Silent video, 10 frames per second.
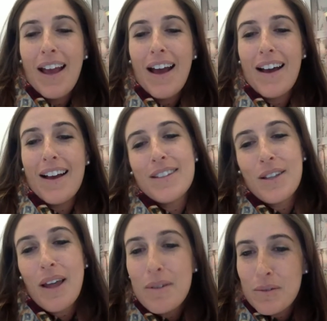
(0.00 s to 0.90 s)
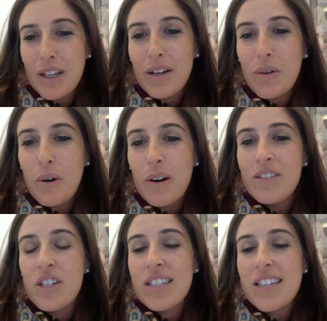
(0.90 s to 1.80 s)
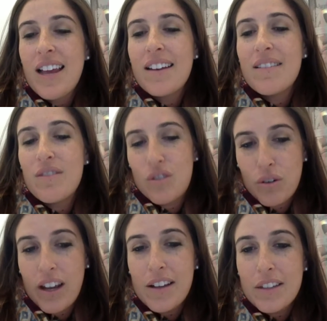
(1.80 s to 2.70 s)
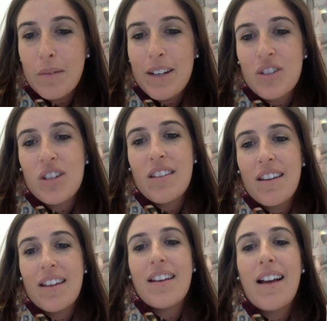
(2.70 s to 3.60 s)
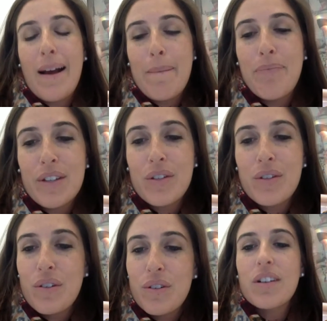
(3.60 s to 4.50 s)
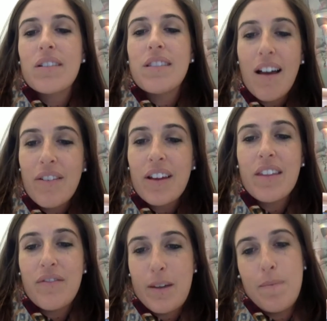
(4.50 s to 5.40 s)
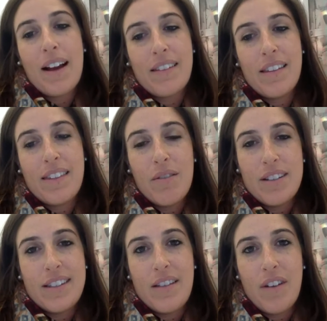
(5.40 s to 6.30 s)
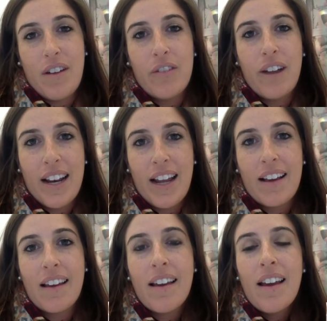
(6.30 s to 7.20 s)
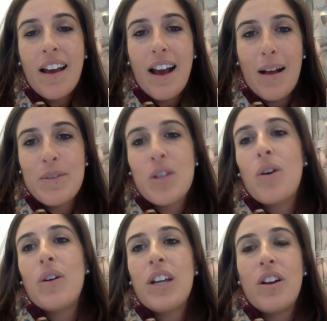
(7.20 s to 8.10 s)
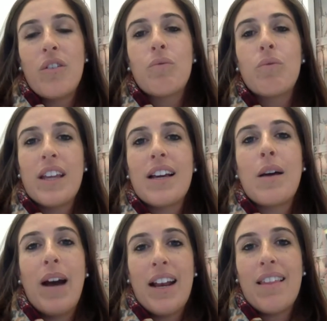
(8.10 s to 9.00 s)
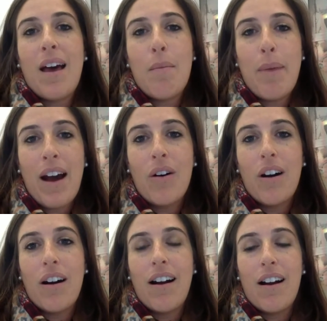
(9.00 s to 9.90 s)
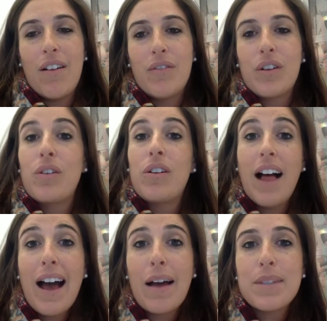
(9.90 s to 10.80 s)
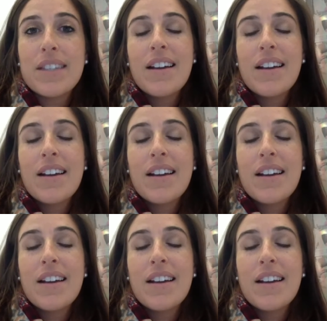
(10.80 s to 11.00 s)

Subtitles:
so that was really cool. And she said, Julie also mentioned that the students are loving the feedback that they receive on their writing, so really combining that power of Google Apps